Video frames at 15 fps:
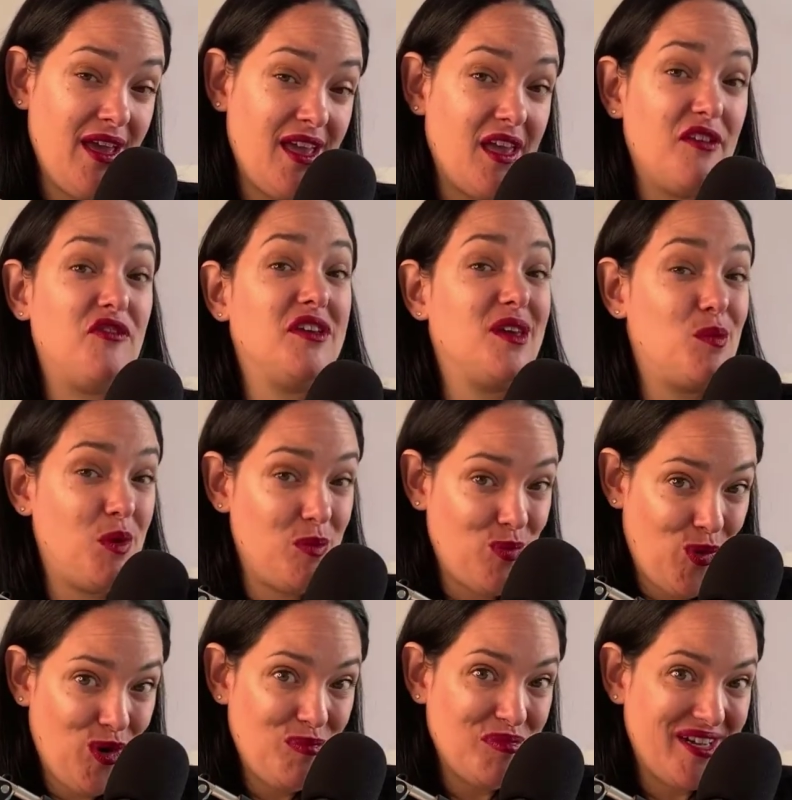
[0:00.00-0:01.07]
If you give me
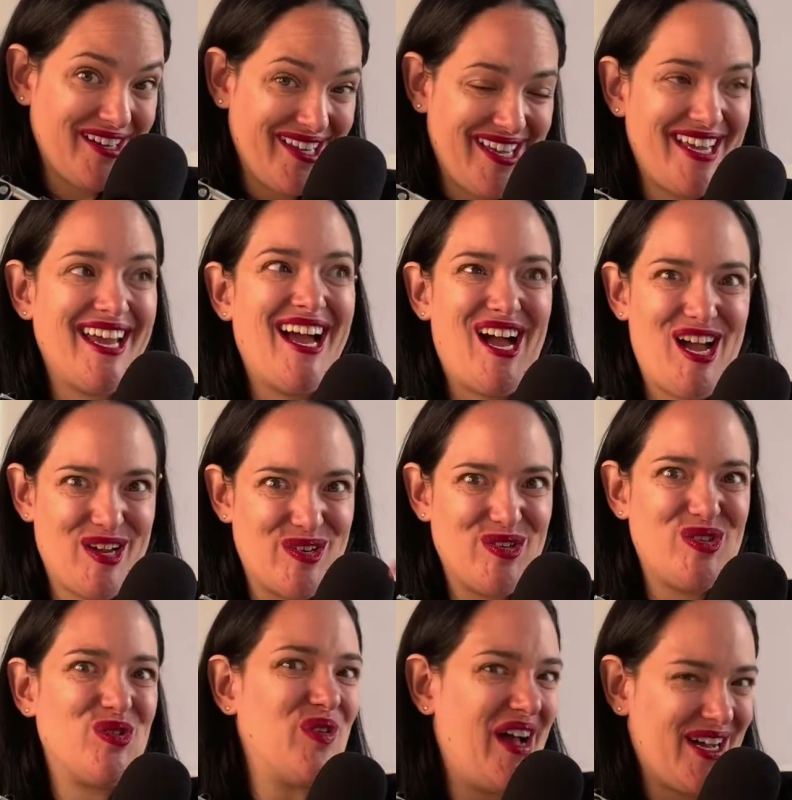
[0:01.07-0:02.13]
more money, I could
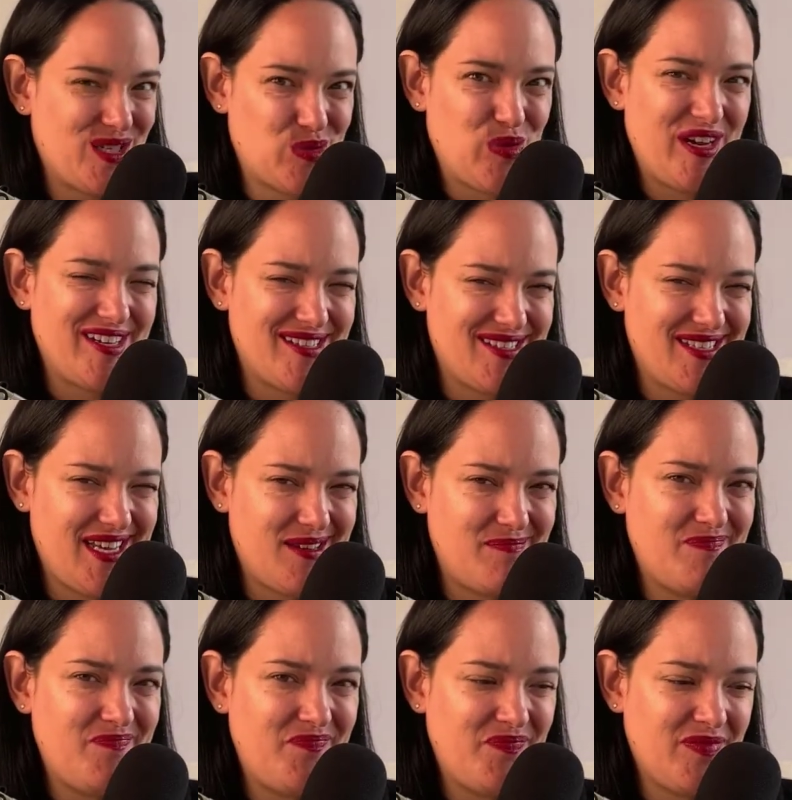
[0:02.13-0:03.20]
do X, Y, and Z,
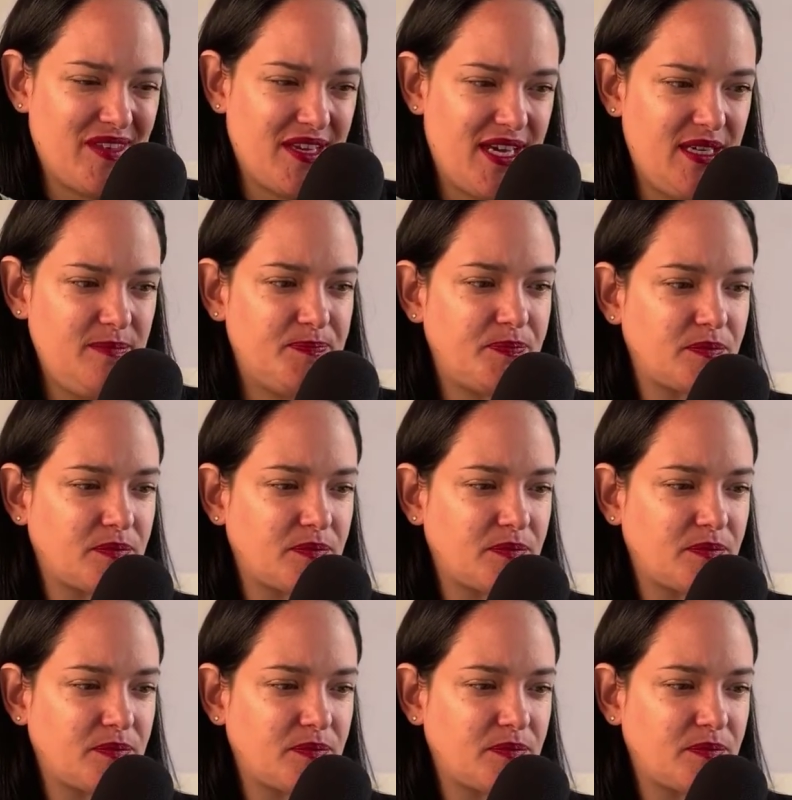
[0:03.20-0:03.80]
okay?